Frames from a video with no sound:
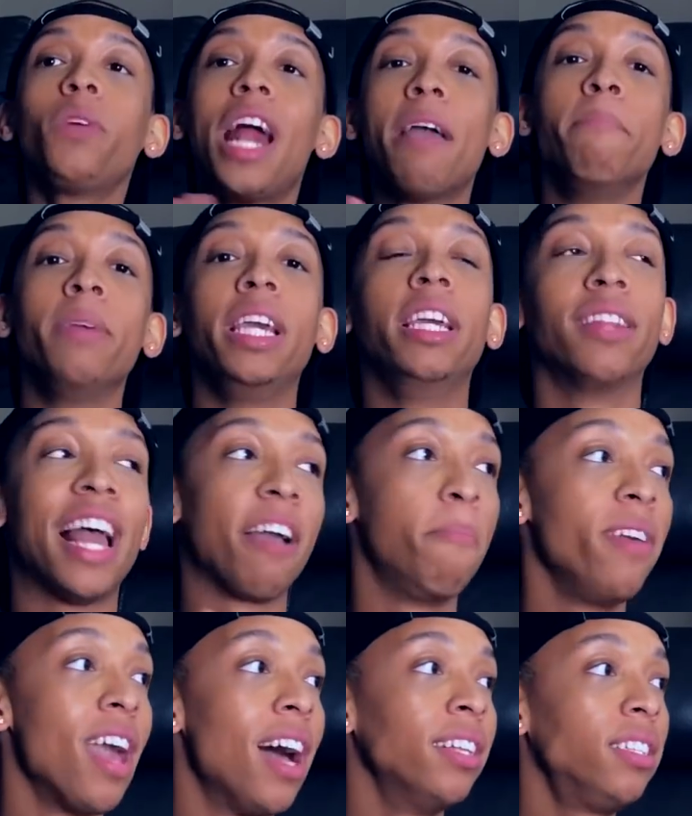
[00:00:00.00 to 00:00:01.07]
is what I mean,
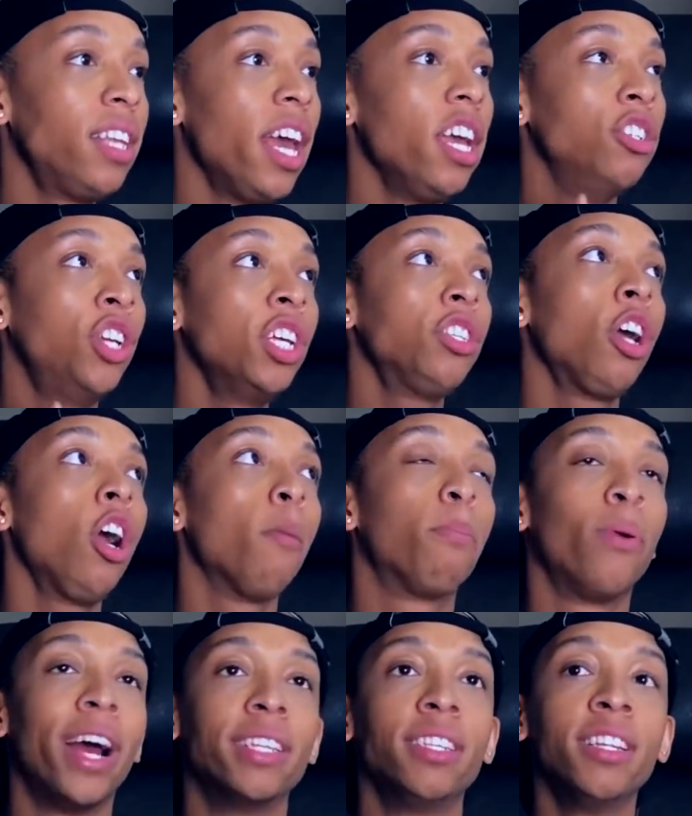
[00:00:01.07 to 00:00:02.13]
like Beyonce, just her
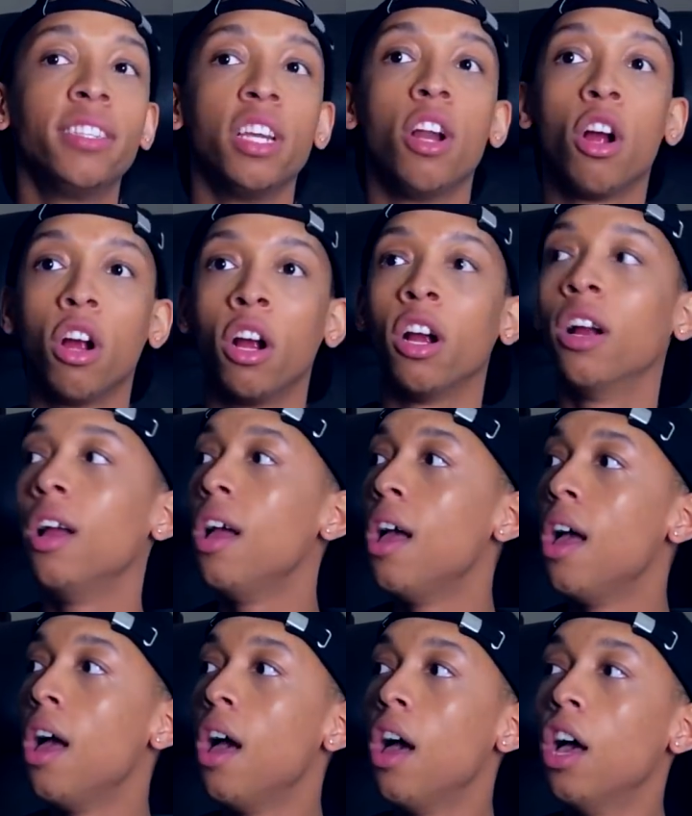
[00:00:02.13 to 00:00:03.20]
presence and her,
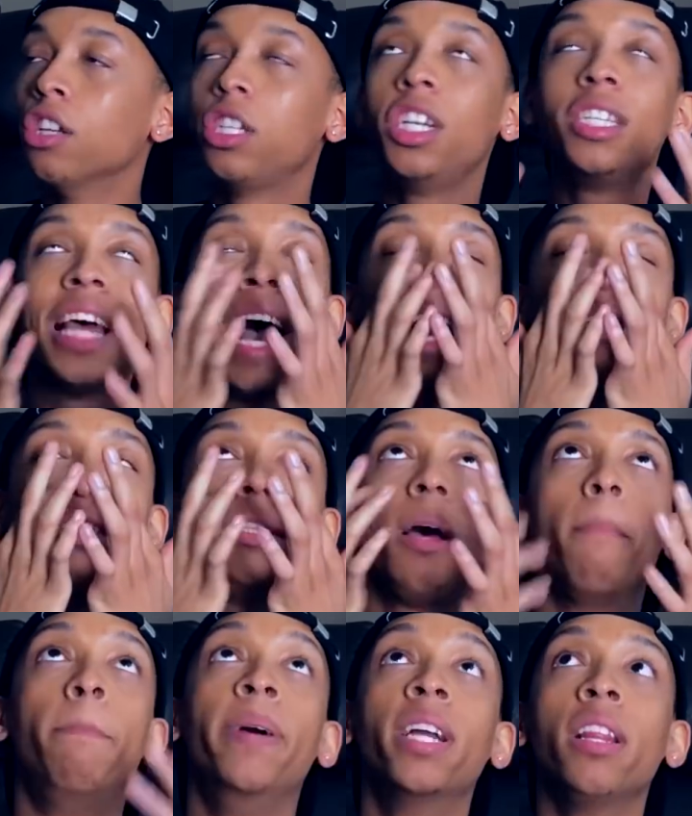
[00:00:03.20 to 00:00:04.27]
she just has this
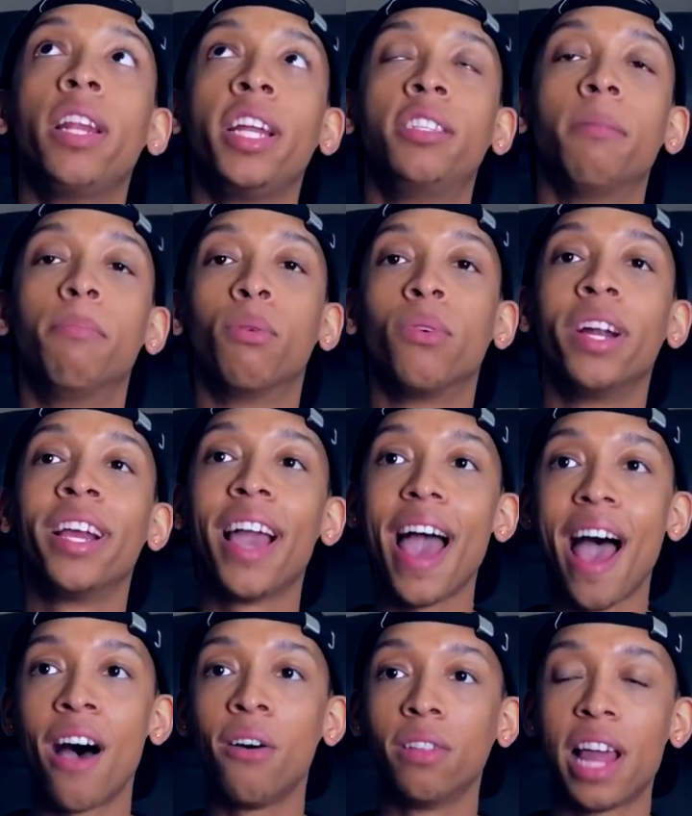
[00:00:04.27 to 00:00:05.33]
ability to bring
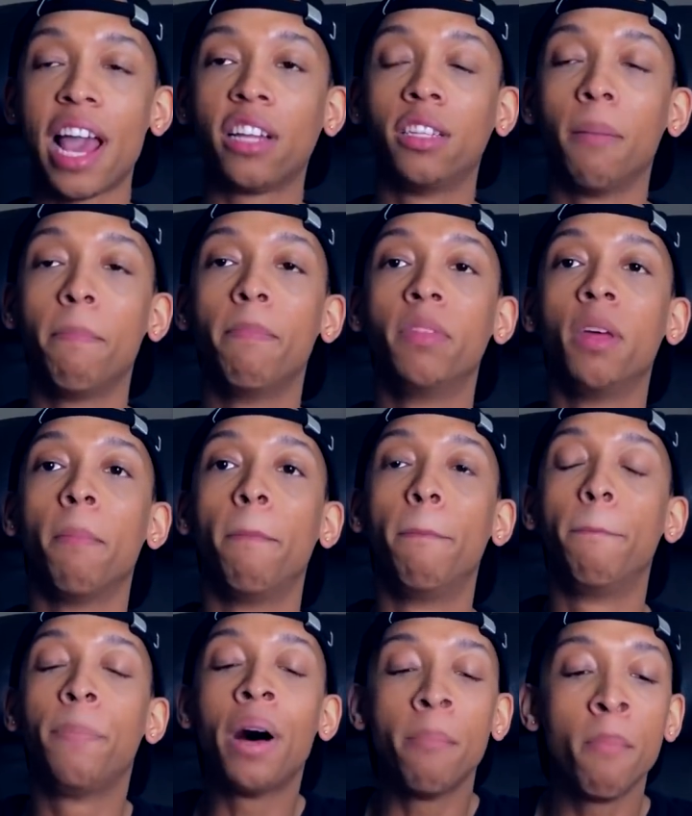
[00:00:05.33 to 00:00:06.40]
out like the
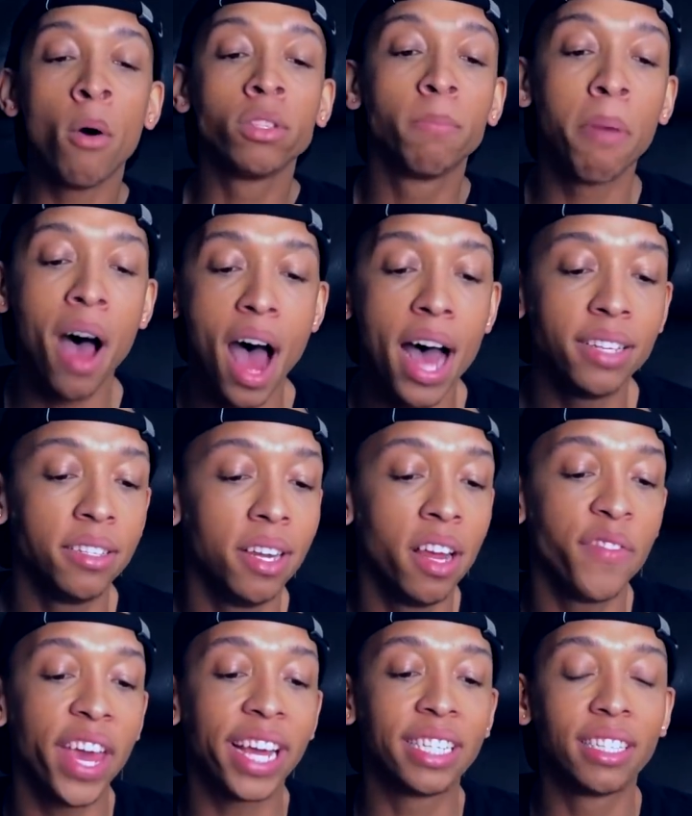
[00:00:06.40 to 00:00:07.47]
most
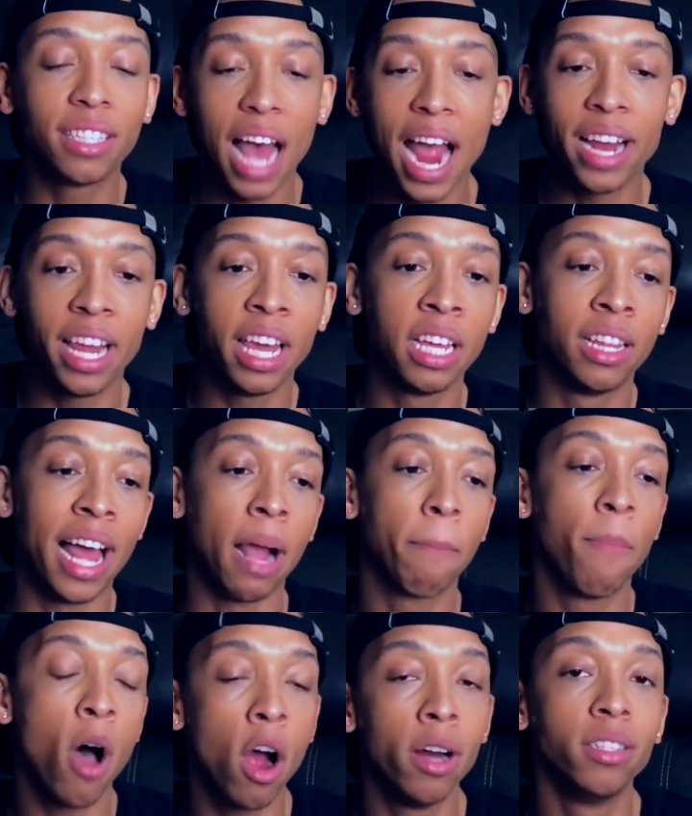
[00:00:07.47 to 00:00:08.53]
positive, exciting
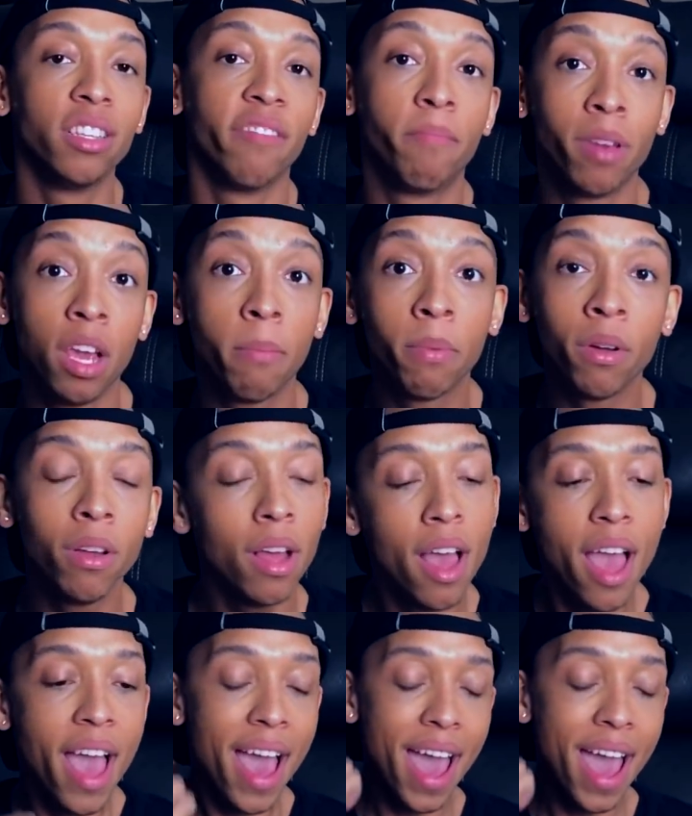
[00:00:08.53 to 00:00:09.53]
like parts of people